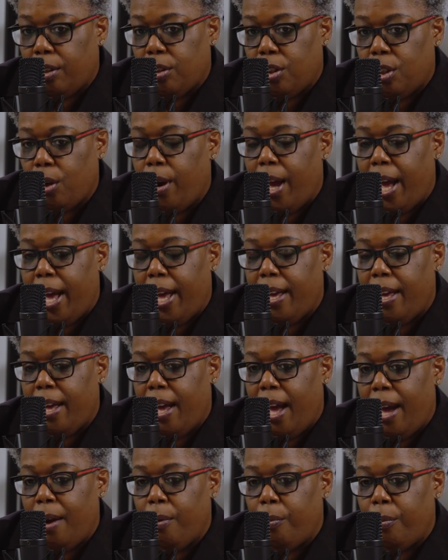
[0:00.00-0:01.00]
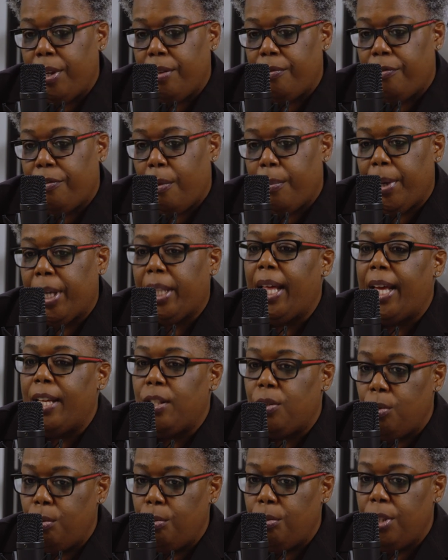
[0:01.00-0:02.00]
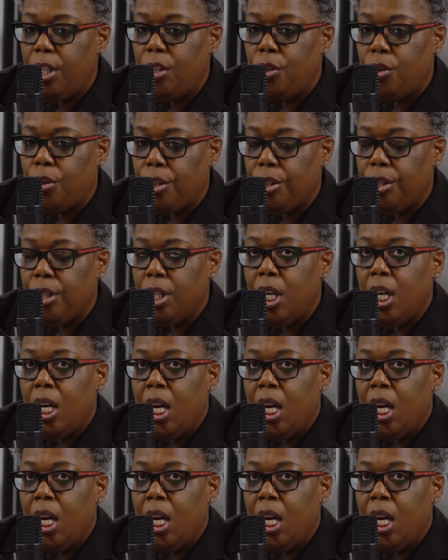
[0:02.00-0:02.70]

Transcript: Yeah. So I went from a classroom teacher,